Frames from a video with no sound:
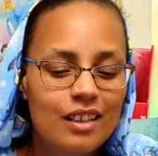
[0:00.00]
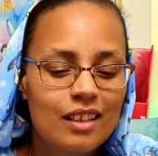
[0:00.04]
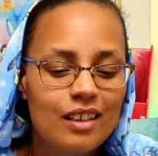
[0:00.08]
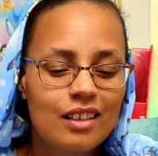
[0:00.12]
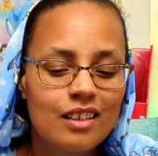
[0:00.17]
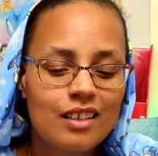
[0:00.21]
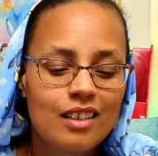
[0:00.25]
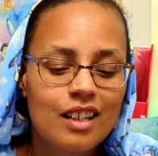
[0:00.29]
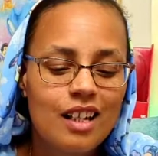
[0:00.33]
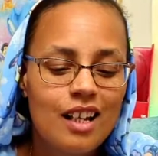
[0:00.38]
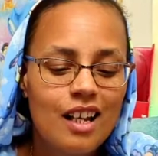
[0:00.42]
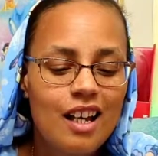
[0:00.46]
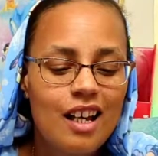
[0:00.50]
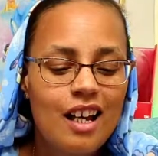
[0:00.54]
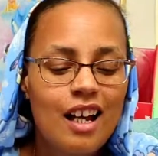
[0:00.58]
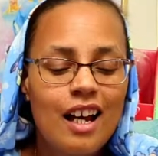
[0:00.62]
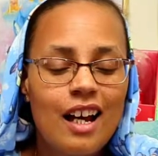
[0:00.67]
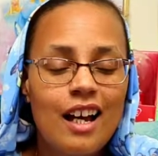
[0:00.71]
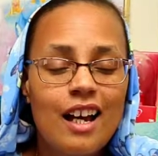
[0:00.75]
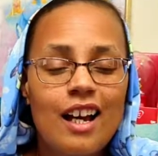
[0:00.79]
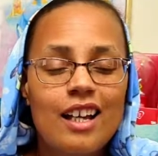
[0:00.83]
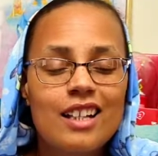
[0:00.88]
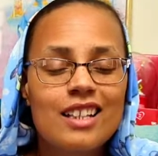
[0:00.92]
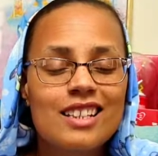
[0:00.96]
And
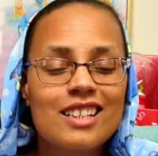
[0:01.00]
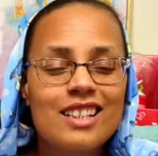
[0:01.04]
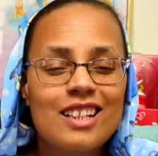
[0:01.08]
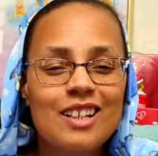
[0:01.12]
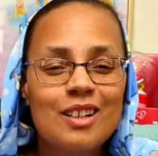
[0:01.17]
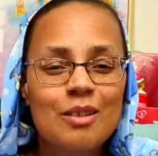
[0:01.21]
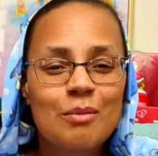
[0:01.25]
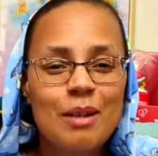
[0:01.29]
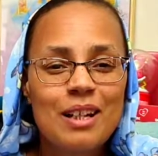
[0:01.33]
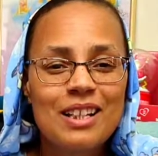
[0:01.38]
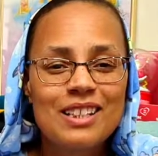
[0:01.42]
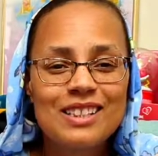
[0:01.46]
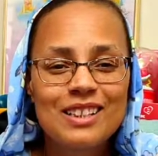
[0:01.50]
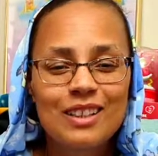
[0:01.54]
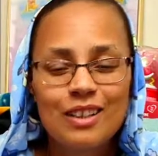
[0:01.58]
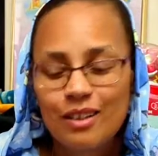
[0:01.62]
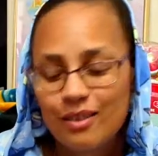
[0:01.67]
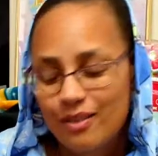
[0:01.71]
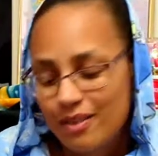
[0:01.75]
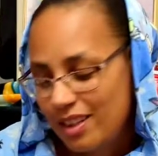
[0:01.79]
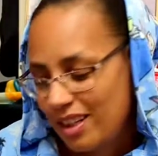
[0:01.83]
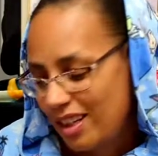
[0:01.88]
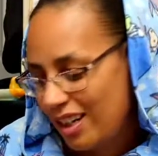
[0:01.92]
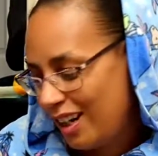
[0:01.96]
I had to tell
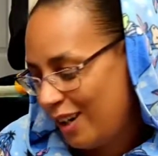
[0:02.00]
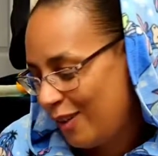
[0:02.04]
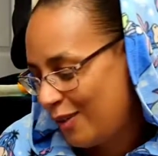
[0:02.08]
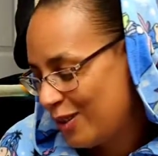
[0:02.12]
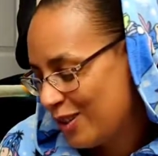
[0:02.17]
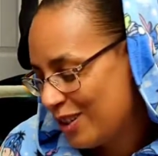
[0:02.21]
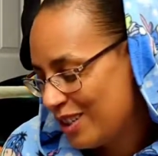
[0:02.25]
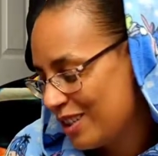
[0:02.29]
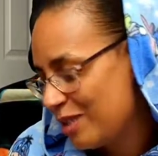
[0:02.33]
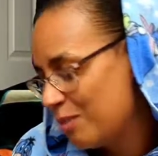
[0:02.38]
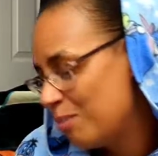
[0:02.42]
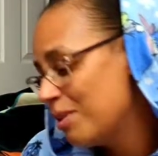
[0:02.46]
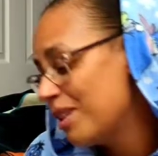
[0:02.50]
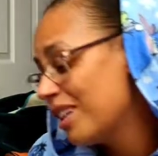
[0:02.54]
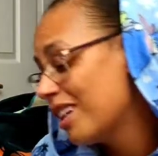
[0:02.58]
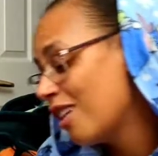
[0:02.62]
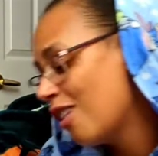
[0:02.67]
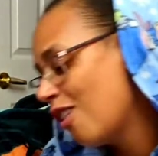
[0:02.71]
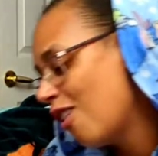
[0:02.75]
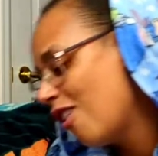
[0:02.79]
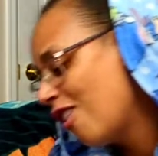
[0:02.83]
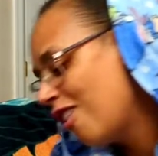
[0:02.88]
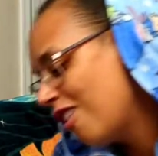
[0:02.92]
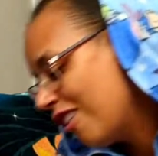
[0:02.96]
myself that after this big
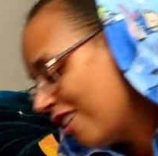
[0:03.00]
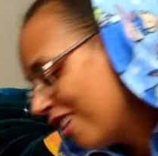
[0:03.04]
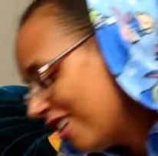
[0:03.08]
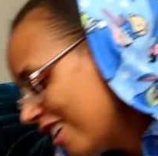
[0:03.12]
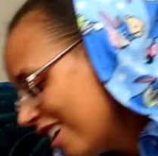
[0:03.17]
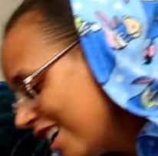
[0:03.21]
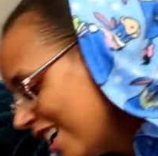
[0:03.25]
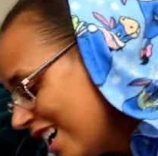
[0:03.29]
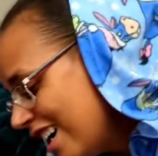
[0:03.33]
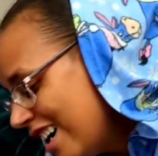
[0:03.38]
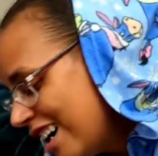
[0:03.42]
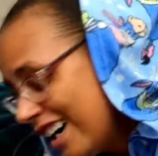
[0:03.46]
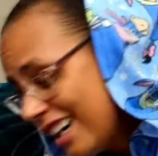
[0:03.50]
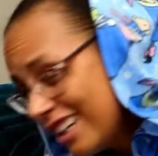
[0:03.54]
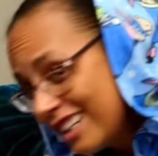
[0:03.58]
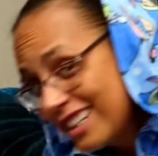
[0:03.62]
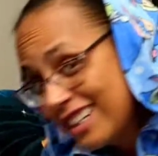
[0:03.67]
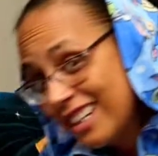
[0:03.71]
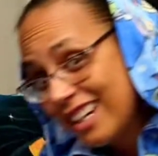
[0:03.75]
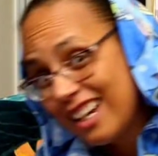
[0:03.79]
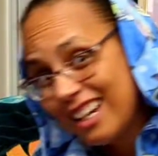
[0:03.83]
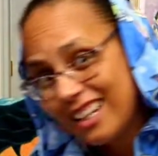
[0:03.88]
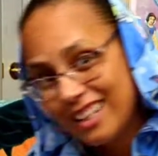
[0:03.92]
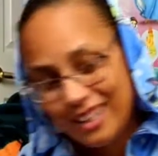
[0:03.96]
haul, I
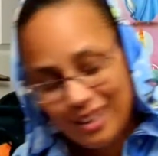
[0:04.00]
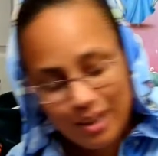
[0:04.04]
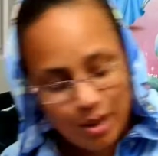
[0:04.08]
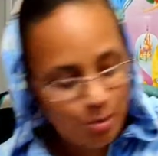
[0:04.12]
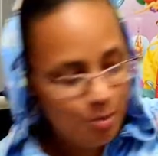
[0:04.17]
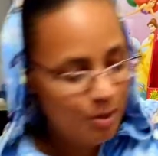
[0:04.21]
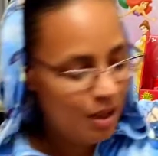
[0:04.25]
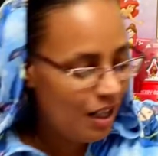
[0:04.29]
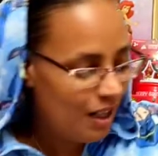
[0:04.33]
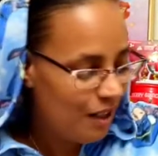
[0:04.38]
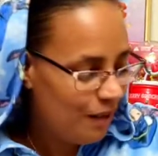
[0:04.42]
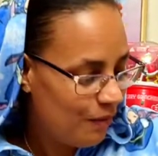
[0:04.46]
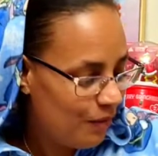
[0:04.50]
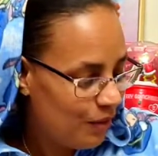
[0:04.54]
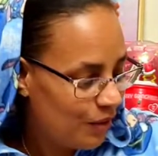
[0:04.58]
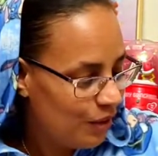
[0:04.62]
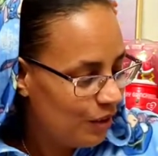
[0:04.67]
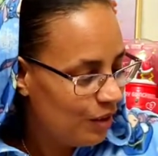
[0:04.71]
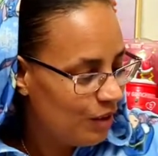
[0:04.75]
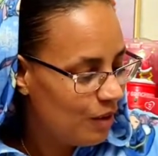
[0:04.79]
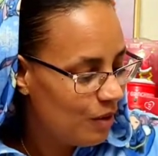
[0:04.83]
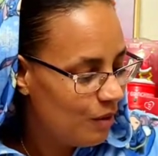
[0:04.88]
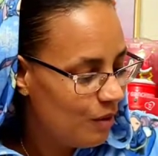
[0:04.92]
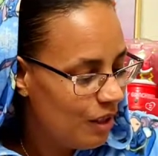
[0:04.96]
did not get to buy for a
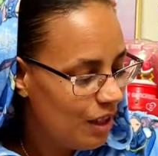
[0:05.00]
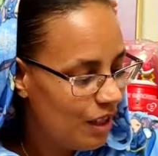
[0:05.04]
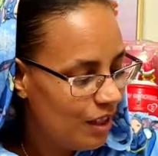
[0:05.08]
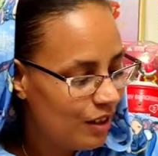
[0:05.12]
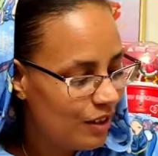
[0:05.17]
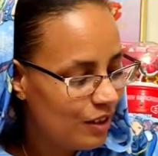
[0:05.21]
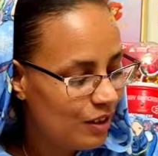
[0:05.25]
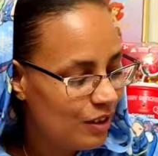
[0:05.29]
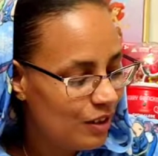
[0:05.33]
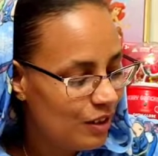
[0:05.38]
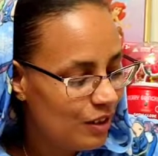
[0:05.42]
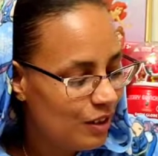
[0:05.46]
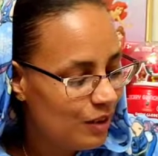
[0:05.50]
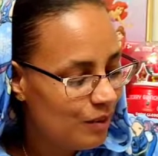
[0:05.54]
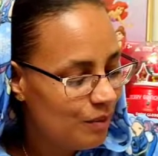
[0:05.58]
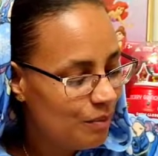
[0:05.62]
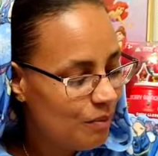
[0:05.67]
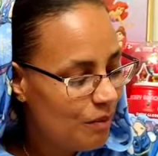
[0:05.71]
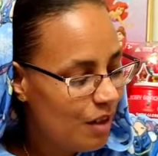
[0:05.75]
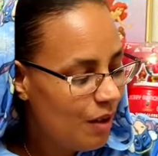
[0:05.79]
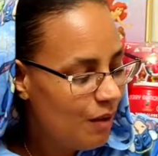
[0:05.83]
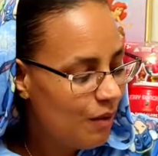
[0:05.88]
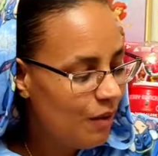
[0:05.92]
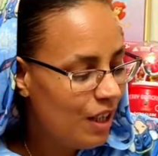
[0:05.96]
little while. So
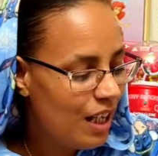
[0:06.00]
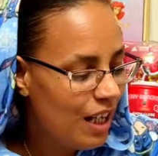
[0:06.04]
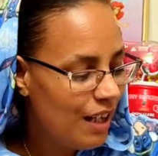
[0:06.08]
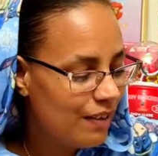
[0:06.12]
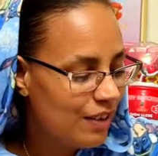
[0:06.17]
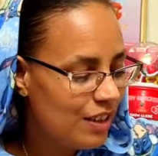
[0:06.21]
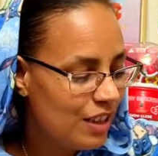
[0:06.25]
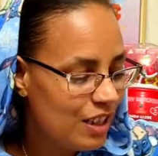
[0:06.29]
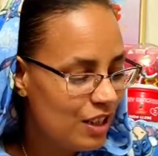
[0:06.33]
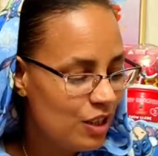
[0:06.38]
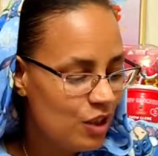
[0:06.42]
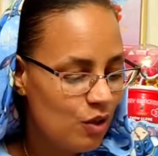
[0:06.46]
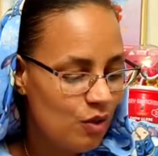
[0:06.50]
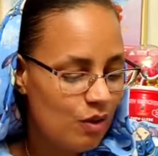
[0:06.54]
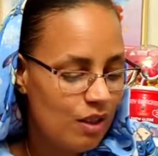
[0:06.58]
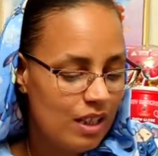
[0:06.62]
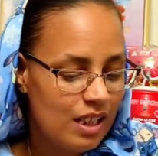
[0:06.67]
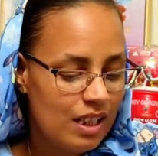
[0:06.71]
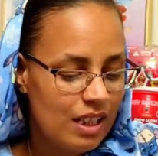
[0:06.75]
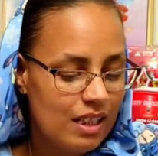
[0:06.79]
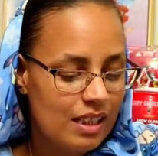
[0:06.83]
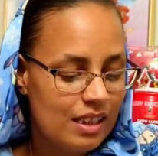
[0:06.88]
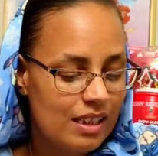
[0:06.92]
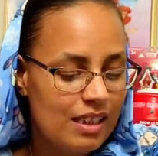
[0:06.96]
we'll have to enjoy
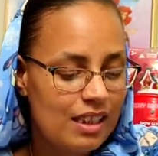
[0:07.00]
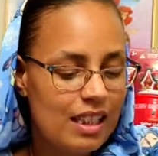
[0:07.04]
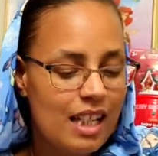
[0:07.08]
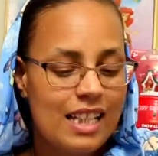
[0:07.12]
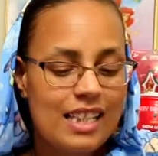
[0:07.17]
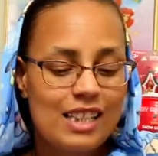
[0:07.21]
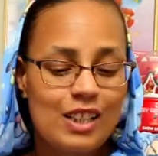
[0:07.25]
these.